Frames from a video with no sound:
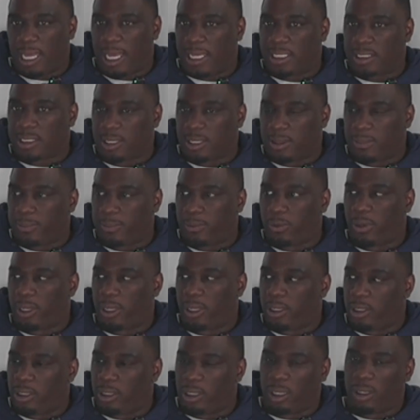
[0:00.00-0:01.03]
at some
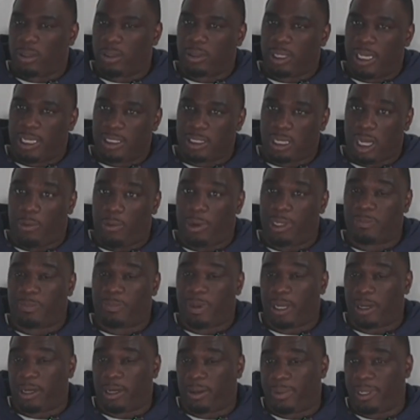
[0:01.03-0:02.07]
point. You know, it's always
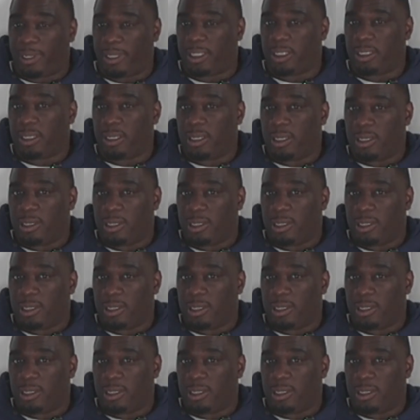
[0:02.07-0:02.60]
better to be